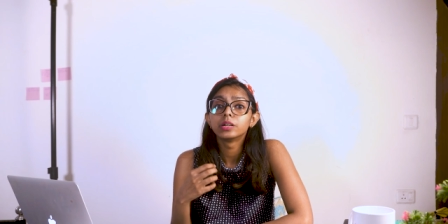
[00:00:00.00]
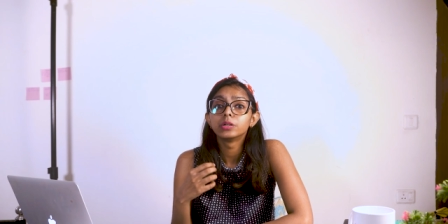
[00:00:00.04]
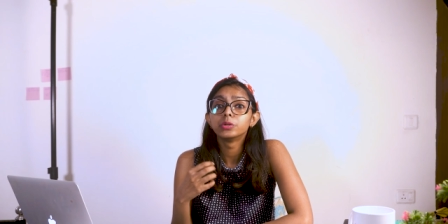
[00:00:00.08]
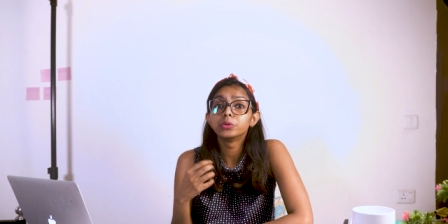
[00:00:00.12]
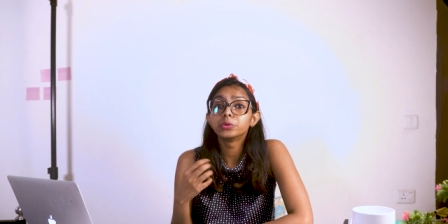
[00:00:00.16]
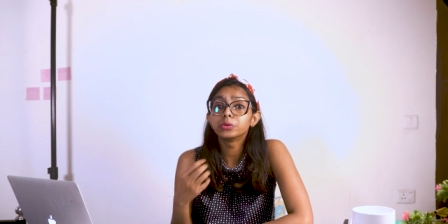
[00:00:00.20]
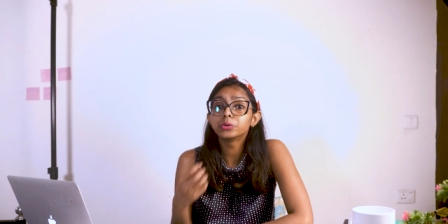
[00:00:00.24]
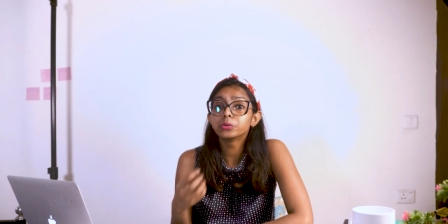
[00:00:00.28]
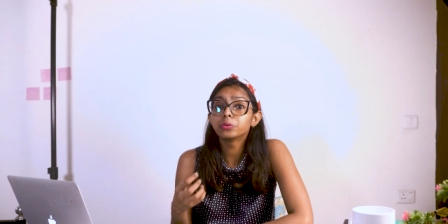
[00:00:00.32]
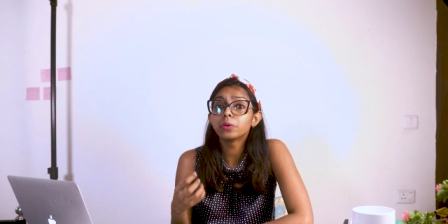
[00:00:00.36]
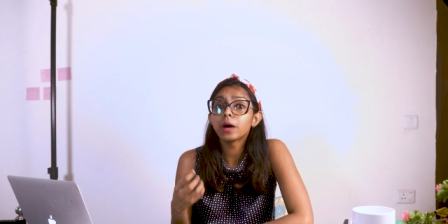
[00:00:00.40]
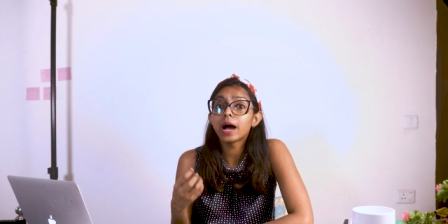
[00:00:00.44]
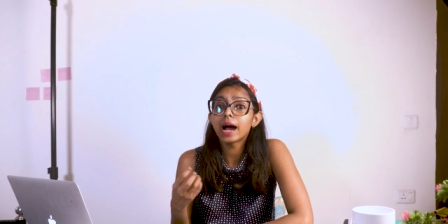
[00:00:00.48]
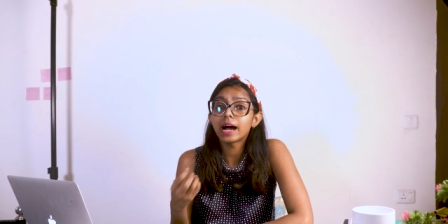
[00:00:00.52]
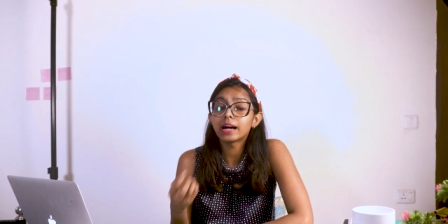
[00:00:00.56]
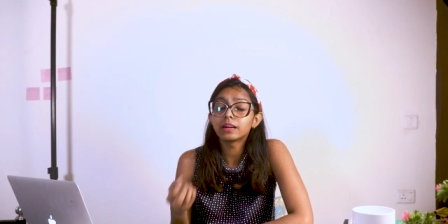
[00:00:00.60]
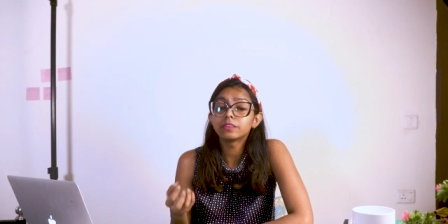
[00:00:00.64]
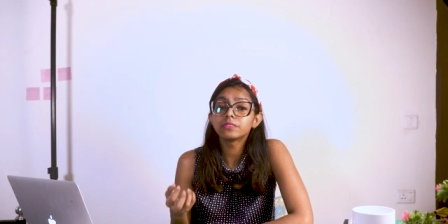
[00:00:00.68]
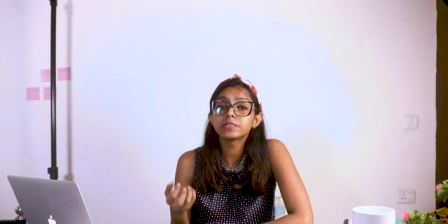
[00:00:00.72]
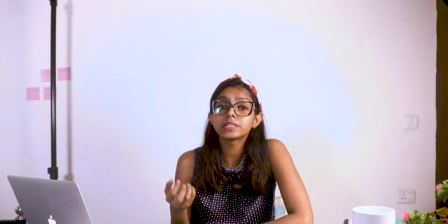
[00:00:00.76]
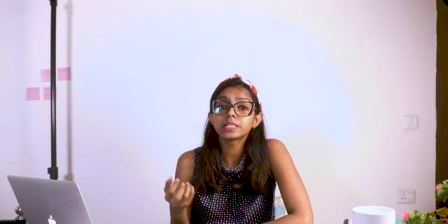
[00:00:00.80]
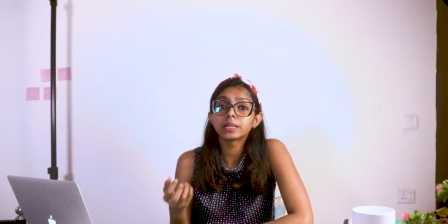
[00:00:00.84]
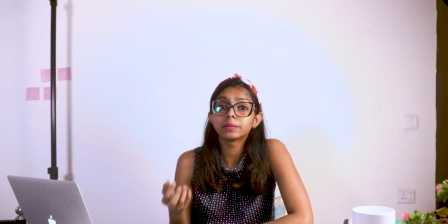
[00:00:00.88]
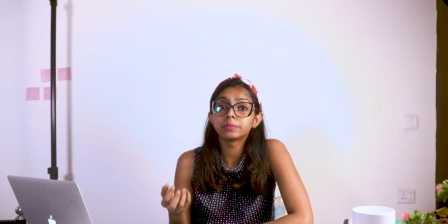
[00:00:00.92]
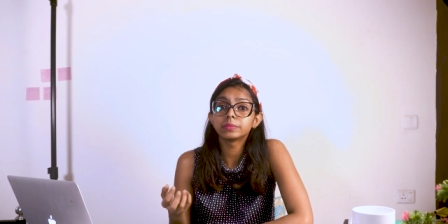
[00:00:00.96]
Do you
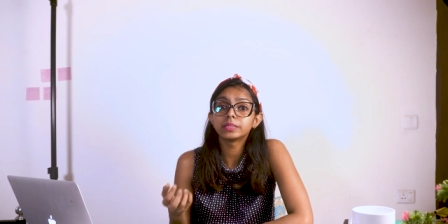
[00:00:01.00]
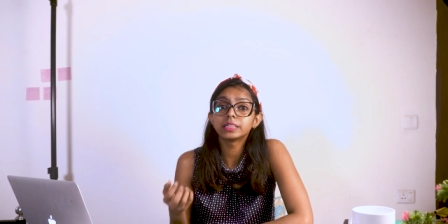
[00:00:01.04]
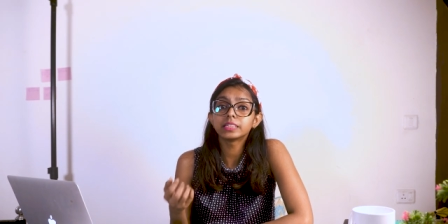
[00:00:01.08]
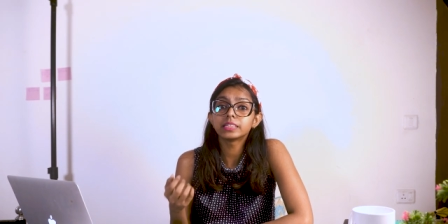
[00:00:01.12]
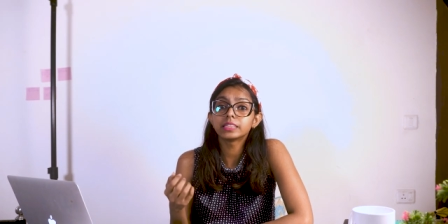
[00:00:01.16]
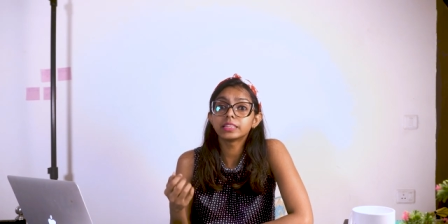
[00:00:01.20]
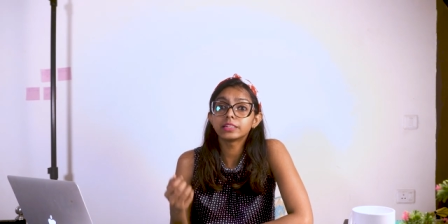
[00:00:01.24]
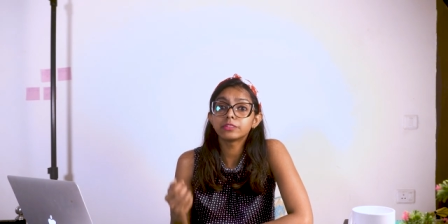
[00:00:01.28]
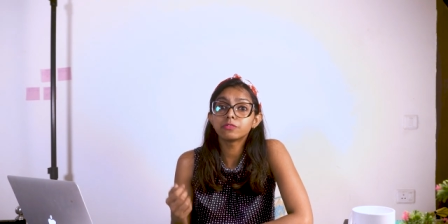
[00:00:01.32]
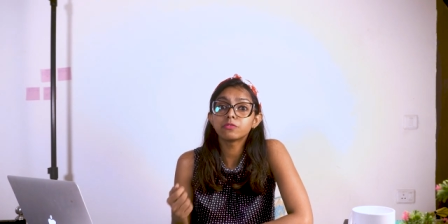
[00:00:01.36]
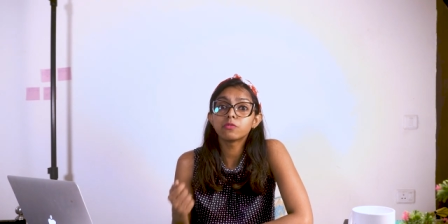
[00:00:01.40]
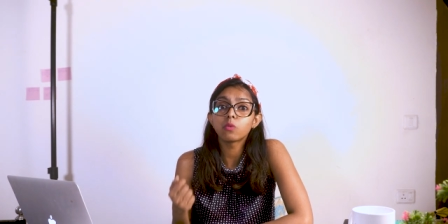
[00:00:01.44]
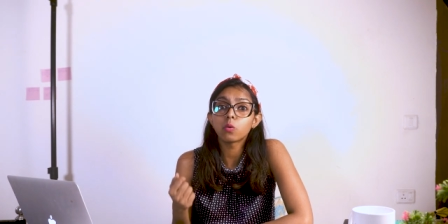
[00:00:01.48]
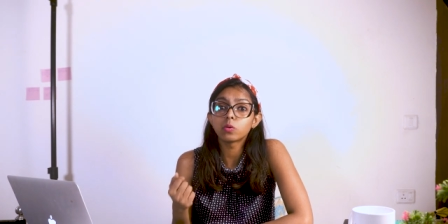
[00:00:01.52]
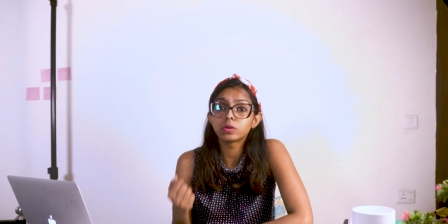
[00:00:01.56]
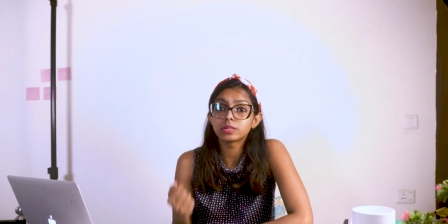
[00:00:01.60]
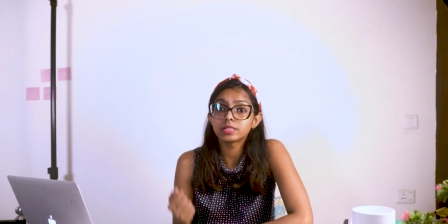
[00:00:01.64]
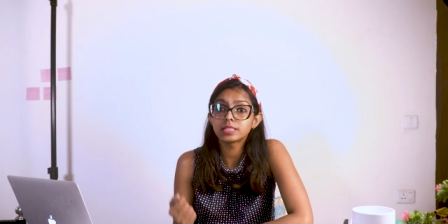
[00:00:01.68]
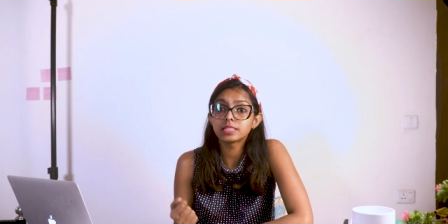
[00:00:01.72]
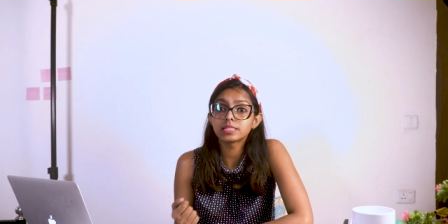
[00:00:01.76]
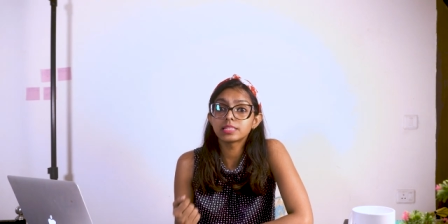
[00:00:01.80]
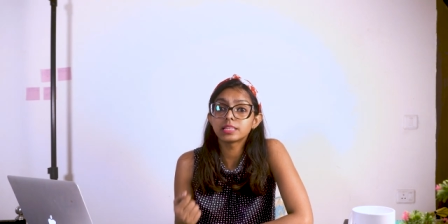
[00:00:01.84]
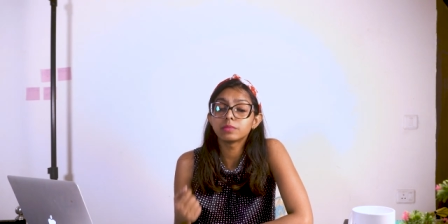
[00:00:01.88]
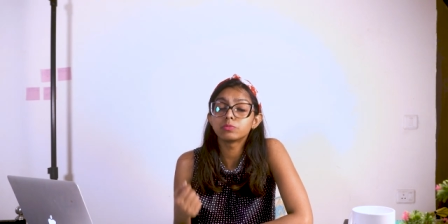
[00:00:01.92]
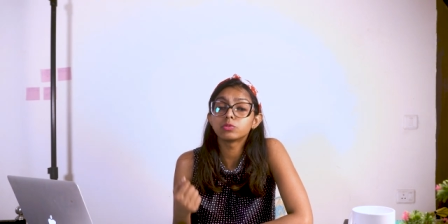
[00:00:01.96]
have something that
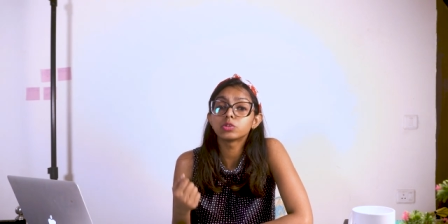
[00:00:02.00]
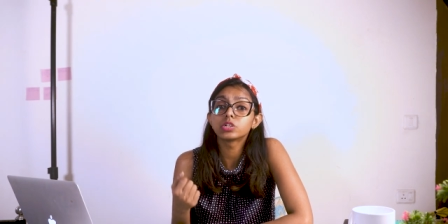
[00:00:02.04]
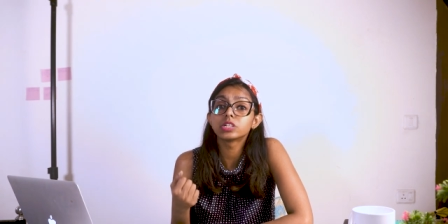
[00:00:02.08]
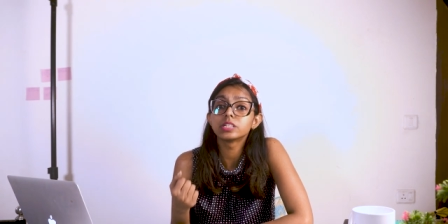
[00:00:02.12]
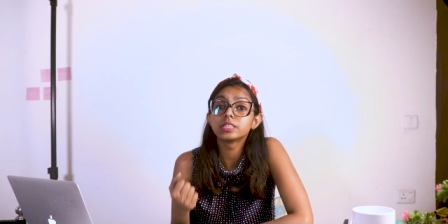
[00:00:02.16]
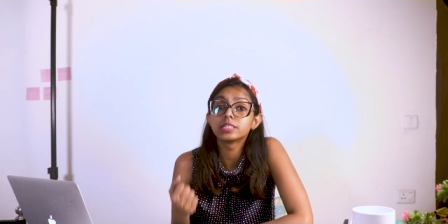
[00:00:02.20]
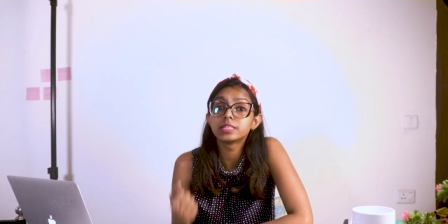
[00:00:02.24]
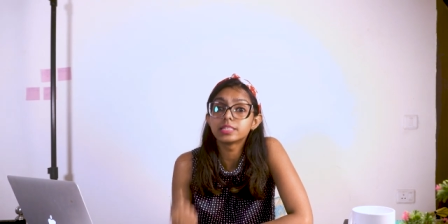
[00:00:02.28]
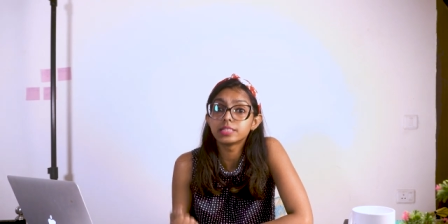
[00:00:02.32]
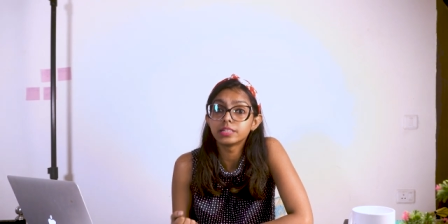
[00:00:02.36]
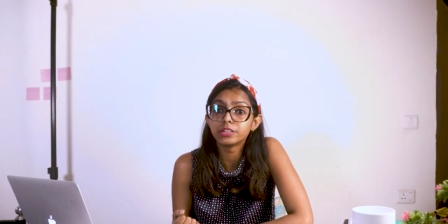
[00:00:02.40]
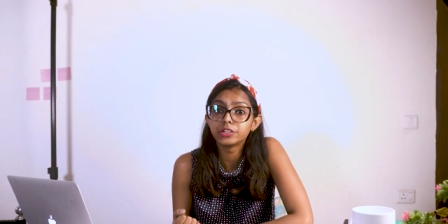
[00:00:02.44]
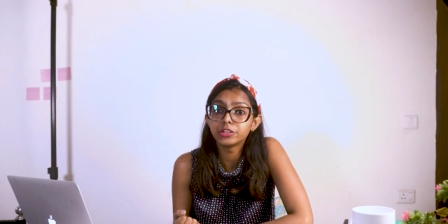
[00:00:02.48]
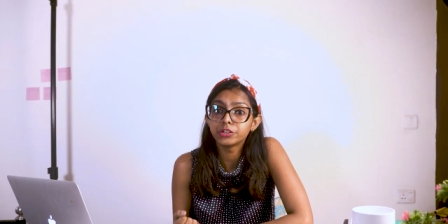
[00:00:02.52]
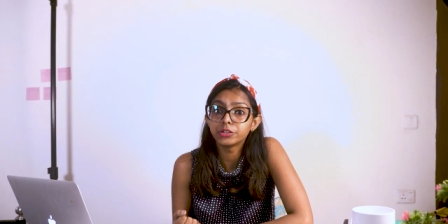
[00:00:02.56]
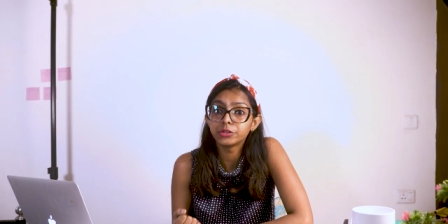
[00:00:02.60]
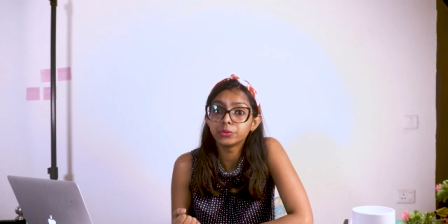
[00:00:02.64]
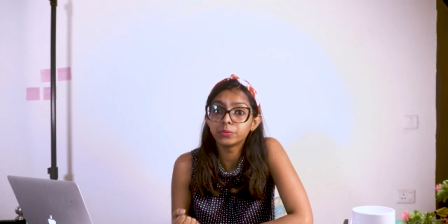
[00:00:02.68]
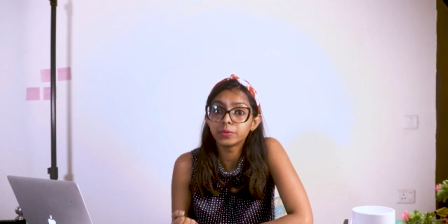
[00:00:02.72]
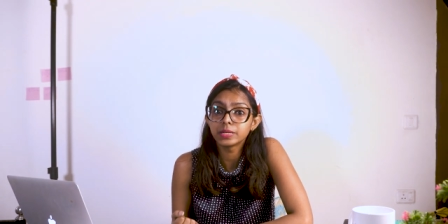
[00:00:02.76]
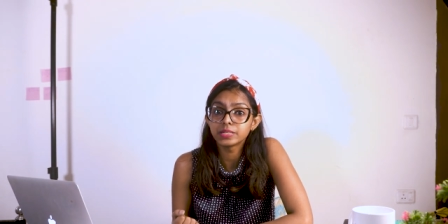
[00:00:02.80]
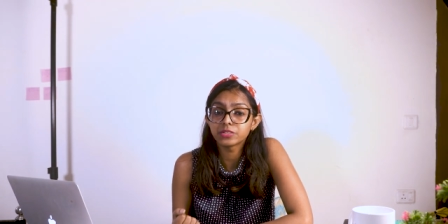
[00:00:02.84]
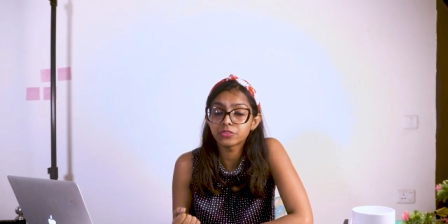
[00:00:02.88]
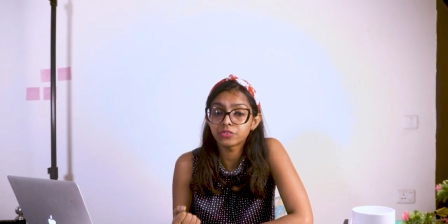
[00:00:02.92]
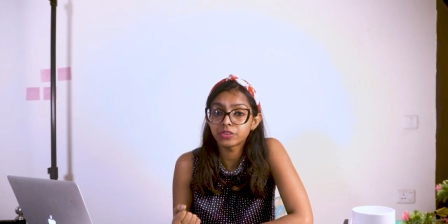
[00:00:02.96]
forces them to consider
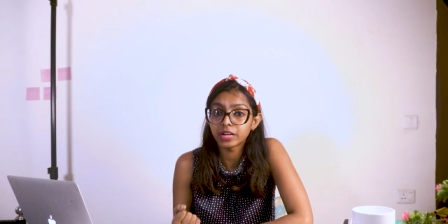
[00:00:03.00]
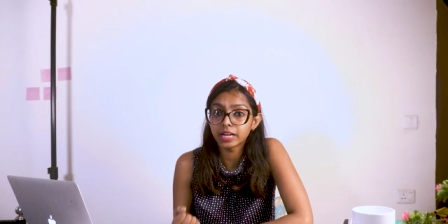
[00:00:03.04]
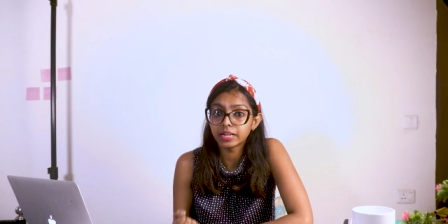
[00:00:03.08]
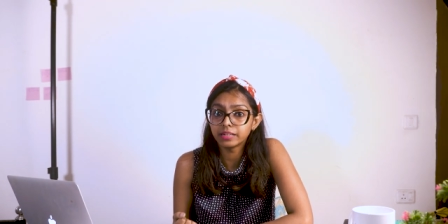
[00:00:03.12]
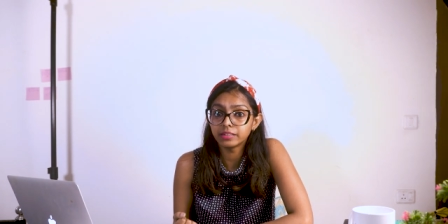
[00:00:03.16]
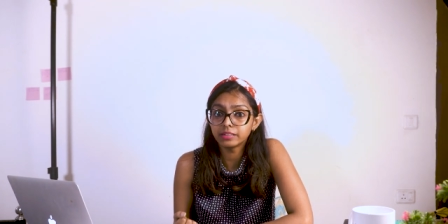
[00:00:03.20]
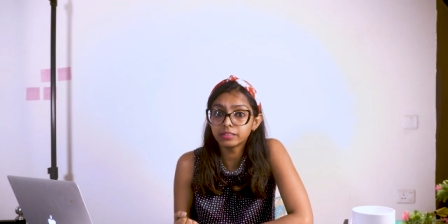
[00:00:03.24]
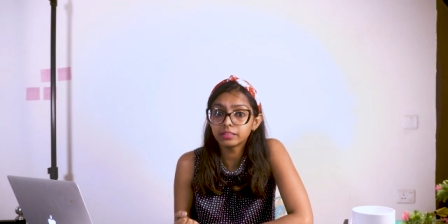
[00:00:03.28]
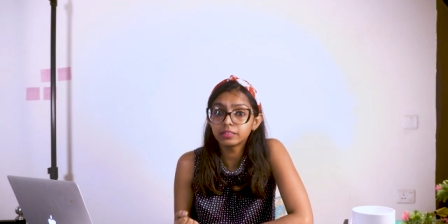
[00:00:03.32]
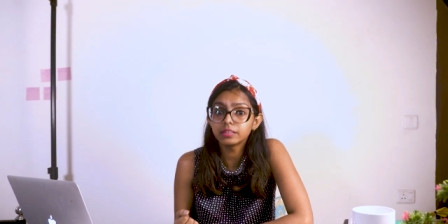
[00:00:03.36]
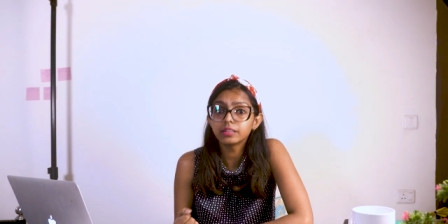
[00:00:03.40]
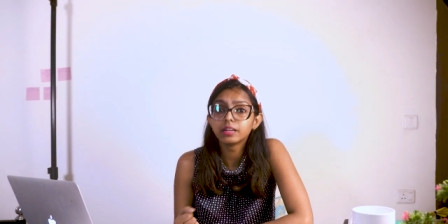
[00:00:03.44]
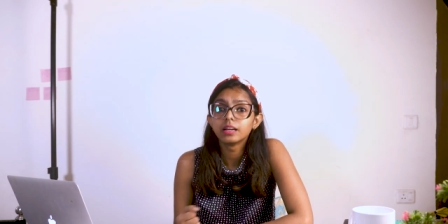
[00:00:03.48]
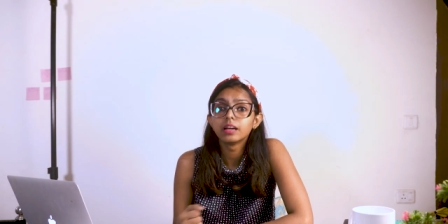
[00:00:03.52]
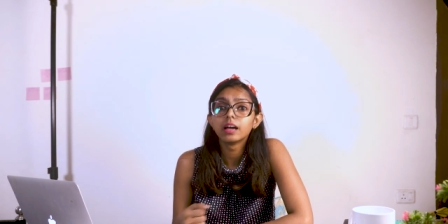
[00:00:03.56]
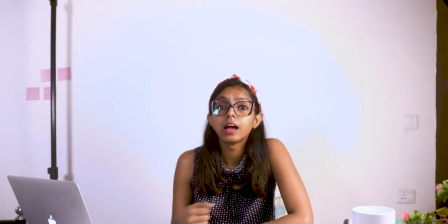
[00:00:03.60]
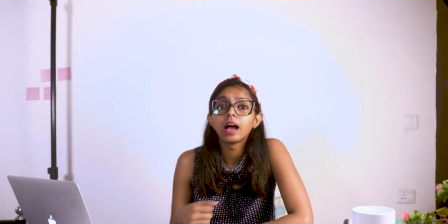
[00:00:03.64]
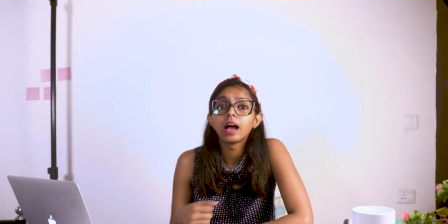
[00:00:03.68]
you as a writer